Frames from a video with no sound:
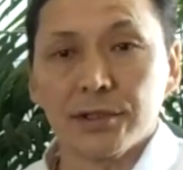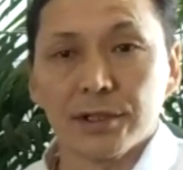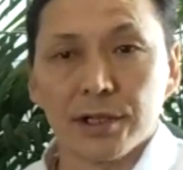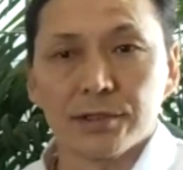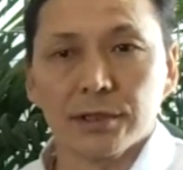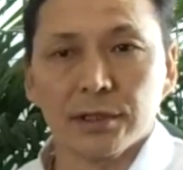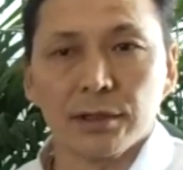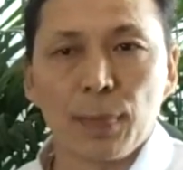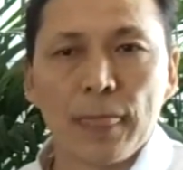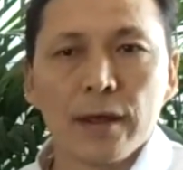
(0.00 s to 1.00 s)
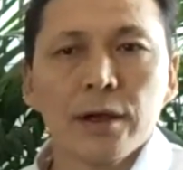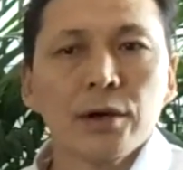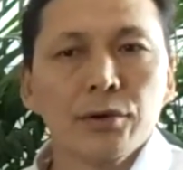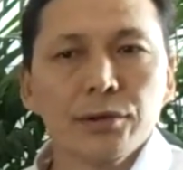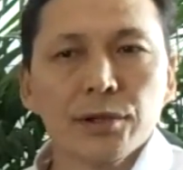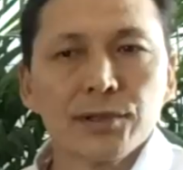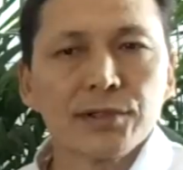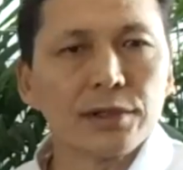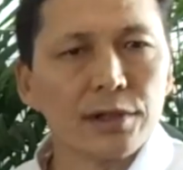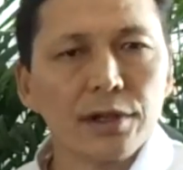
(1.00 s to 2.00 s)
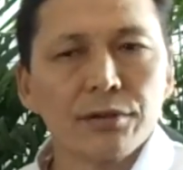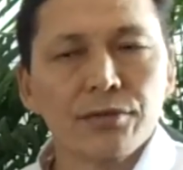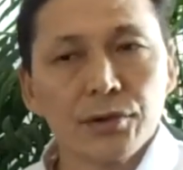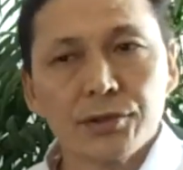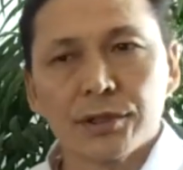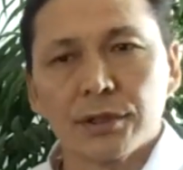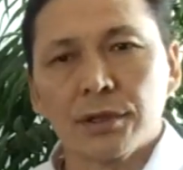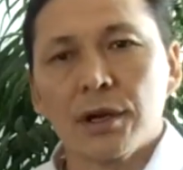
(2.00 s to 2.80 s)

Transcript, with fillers: internationally. Who knows in the near future,